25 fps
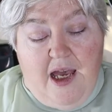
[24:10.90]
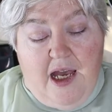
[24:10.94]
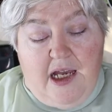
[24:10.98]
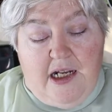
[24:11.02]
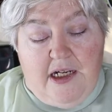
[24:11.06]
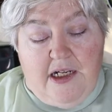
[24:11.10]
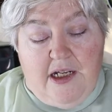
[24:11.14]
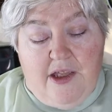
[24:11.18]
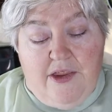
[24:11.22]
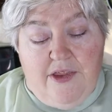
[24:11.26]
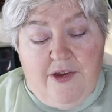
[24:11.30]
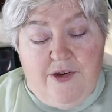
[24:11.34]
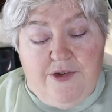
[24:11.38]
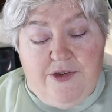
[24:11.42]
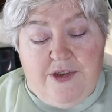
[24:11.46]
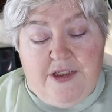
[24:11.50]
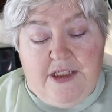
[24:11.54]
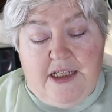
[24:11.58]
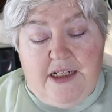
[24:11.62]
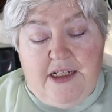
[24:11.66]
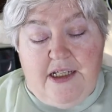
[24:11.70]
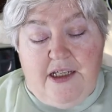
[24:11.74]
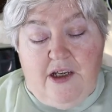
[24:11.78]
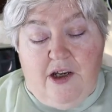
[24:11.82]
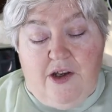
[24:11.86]
Another
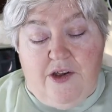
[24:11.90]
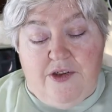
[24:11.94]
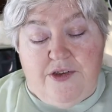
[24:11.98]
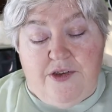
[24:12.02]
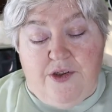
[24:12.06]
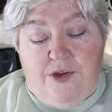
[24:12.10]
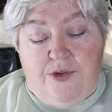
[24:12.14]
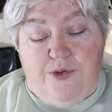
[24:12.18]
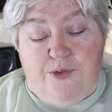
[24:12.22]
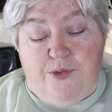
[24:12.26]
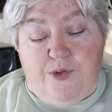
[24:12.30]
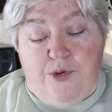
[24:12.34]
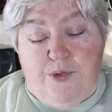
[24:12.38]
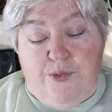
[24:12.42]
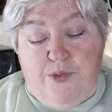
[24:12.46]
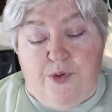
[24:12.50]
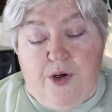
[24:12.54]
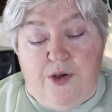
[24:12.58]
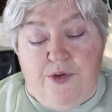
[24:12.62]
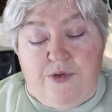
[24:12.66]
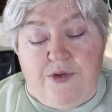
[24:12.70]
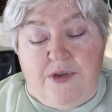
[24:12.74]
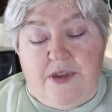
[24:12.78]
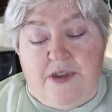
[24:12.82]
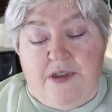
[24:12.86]
said he also threw
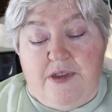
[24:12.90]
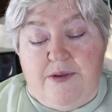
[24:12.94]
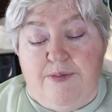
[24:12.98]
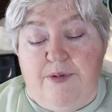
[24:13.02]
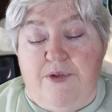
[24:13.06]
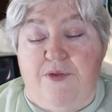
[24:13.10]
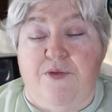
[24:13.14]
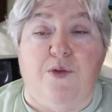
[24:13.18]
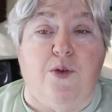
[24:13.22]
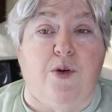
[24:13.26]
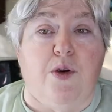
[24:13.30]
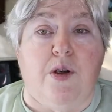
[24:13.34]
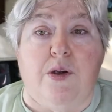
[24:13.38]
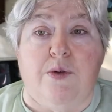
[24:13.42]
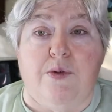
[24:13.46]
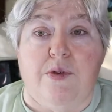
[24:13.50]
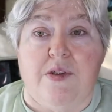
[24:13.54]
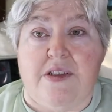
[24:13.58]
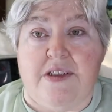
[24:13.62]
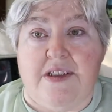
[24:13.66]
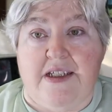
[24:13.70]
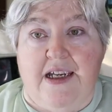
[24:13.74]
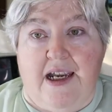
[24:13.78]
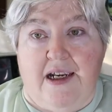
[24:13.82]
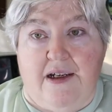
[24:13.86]
roses before he
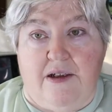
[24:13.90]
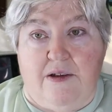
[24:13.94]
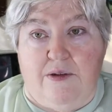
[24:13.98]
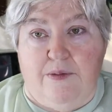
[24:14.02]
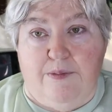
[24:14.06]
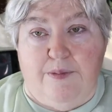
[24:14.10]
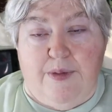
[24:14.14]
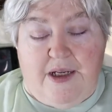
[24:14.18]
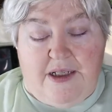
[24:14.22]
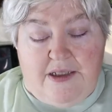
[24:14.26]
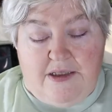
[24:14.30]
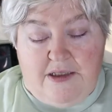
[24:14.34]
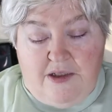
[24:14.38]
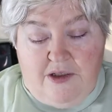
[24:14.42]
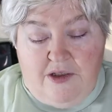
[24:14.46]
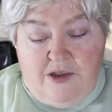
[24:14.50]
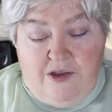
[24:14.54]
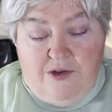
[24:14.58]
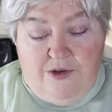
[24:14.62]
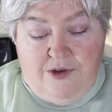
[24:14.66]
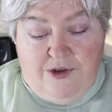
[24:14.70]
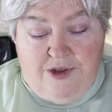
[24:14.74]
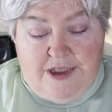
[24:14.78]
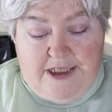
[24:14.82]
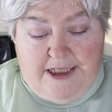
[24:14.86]
was tackled by
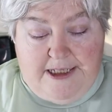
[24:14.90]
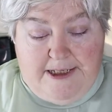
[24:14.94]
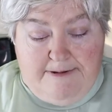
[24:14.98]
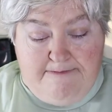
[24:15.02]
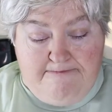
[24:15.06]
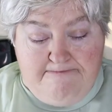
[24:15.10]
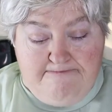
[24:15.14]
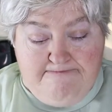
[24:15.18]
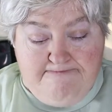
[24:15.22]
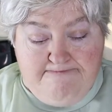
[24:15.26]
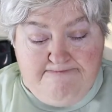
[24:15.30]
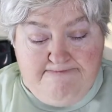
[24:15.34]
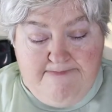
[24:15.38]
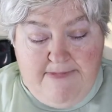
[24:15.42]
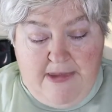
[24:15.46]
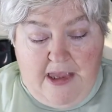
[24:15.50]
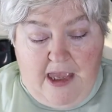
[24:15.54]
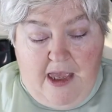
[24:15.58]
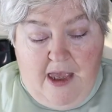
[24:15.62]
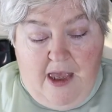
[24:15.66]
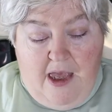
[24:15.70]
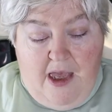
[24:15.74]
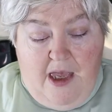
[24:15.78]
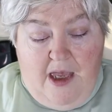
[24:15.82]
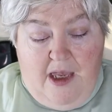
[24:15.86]
security.
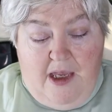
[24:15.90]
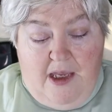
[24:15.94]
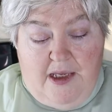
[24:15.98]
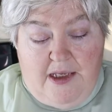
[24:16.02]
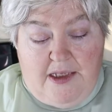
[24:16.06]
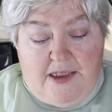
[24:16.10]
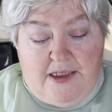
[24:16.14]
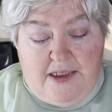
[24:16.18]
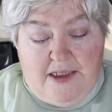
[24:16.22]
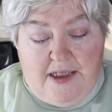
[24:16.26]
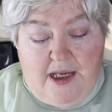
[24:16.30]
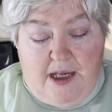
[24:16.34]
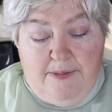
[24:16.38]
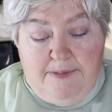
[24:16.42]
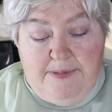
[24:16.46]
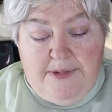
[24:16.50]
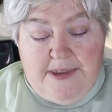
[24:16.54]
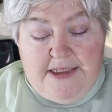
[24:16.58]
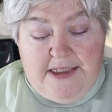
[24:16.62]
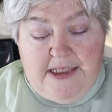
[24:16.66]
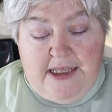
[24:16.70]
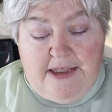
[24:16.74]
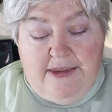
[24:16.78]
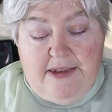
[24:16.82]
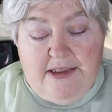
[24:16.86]
Some
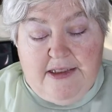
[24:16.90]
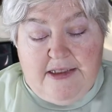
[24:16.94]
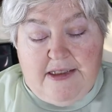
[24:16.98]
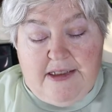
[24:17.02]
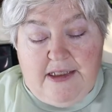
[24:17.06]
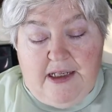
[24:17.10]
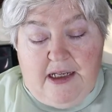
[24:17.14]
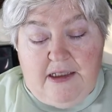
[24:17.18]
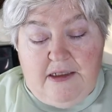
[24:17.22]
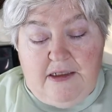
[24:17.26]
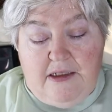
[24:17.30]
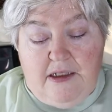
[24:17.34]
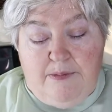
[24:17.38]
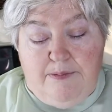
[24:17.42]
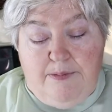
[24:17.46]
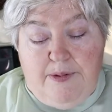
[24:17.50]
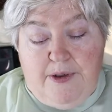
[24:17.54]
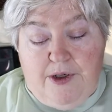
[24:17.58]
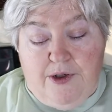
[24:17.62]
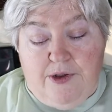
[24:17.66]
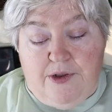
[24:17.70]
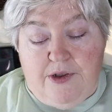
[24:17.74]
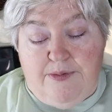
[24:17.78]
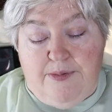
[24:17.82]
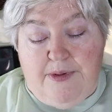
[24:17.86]
said the stunt
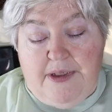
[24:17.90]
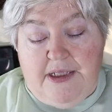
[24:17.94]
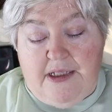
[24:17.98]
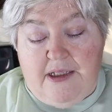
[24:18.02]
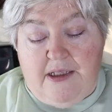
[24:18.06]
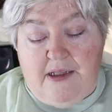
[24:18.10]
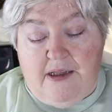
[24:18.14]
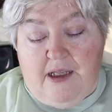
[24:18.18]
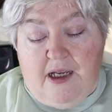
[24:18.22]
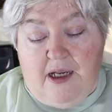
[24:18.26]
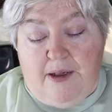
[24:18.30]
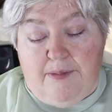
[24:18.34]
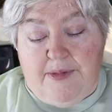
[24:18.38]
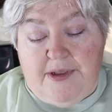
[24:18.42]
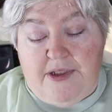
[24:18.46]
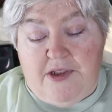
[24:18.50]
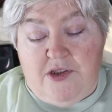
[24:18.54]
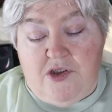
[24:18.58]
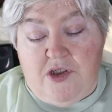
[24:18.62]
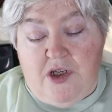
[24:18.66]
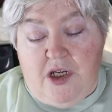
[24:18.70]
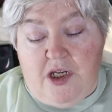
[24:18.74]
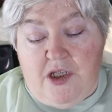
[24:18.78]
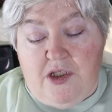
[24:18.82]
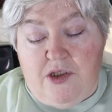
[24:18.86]
appeared to be a climate
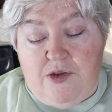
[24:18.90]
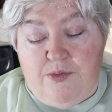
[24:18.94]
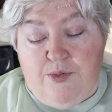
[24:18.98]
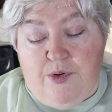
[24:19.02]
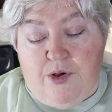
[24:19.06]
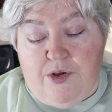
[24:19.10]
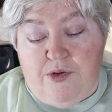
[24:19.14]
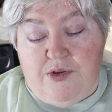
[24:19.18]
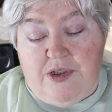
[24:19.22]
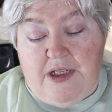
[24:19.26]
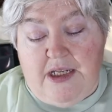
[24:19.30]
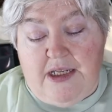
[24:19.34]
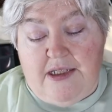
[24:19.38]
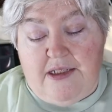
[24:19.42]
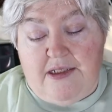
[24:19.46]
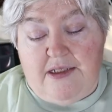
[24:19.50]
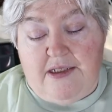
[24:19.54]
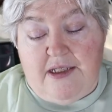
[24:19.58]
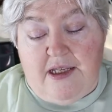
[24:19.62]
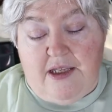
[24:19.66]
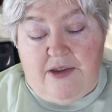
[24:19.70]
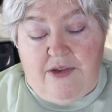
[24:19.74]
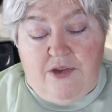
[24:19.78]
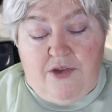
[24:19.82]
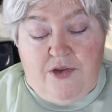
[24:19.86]
change
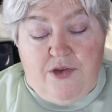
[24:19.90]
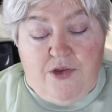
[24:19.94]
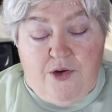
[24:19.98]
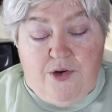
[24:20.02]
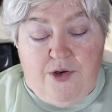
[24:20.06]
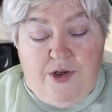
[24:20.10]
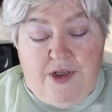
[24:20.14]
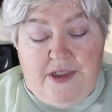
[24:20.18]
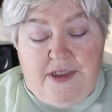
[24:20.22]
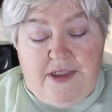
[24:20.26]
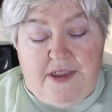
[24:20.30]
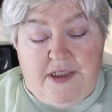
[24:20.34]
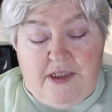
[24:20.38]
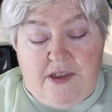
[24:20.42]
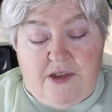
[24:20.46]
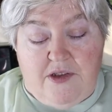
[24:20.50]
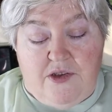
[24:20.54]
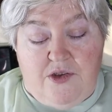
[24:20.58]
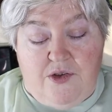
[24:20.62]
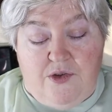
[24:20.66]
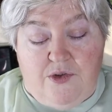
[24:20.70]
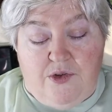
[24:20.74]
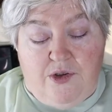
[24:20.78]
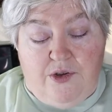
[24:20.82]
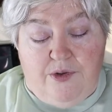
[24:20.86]
protest, and the
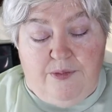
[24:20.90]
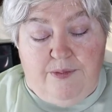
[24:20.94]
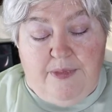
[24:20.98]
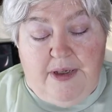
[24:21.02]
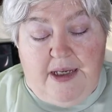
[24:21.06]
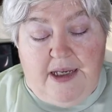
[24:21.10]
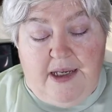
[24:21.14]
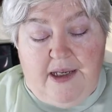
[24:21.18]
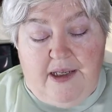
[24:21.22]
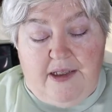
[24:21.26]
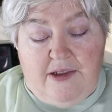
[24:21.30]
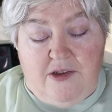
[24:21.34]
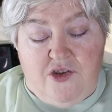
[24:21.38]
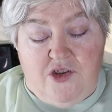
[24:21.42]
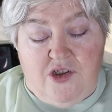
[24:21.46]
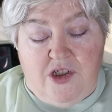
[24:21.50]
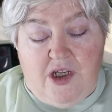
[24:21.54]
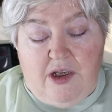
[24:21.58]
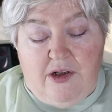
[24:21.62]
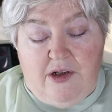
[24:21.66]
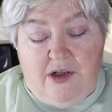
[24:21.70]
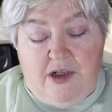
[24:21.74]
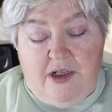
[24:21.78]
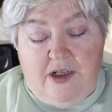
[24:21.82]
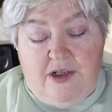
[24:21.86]
36 year old man
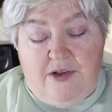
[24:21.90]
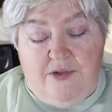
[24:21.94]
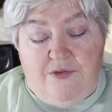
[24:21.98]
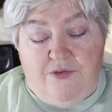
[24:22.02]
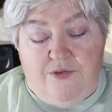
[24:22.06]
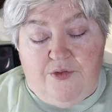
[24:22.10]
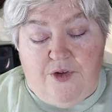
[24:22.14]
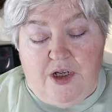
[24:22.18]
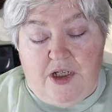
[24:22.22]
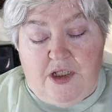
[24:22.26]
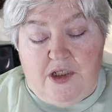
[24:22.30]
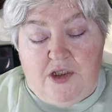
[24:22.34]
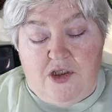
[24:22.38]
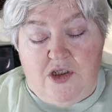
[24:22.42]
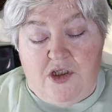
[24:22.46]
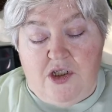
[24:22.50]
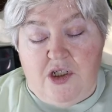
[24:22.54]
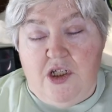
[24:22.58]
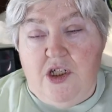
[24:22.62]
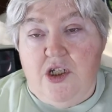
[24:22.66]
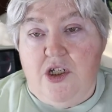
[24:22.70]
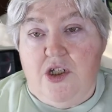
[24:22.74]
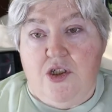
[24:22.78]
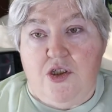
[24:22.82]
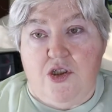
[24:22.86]
shouted in French
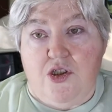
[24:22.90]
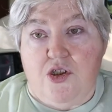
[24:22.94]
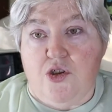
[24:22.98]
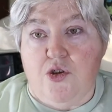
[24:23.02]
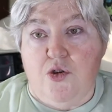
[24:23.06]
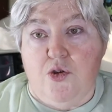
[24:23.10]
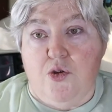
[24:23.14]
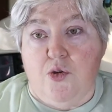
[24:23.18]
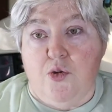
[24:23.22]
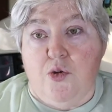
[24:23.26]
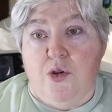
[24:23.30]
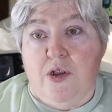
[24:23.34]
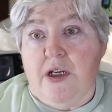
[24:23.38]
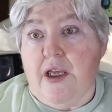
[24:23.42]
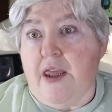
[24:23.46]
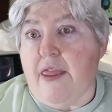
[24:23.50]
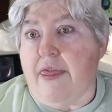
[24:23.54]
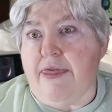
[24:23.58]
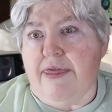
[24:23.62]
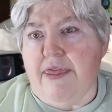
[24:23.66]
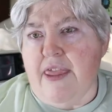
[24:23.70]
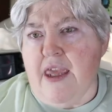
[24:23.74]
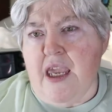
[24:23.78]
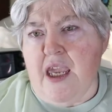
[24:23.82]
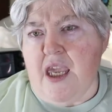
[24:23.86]
to
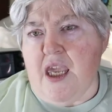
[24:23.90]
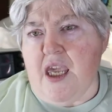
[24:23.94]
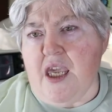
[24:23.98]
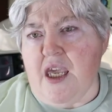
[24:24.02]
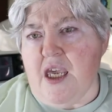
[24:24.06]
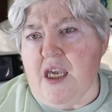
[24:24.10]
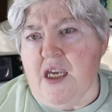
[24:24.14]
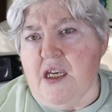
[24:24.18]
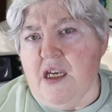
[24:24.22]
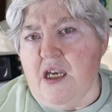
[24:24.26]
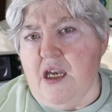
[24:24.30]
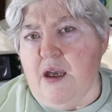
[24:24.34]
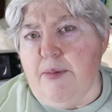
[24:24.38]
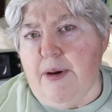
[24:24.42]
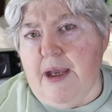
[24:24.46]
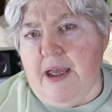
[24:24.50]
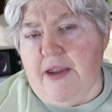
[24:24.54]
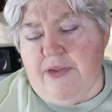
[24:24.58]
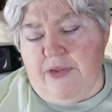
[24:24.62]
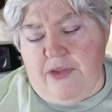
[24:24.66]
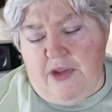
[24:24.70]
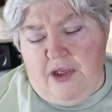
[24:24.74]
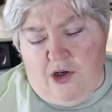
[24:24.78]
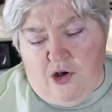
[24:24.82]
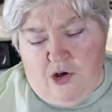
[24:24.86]
think
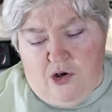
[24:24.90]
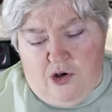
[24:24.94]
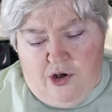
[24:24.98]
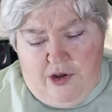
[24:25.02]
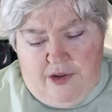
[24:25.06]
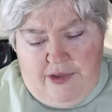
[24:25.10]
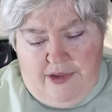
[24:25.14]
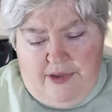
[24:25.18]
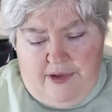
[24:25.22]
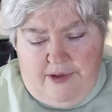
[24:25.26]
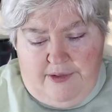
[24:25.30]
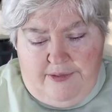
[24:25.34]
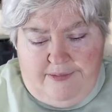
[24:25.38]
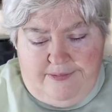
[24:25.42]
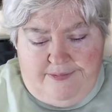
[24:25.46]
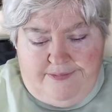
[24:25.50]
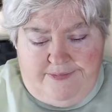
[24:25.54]
about the earth.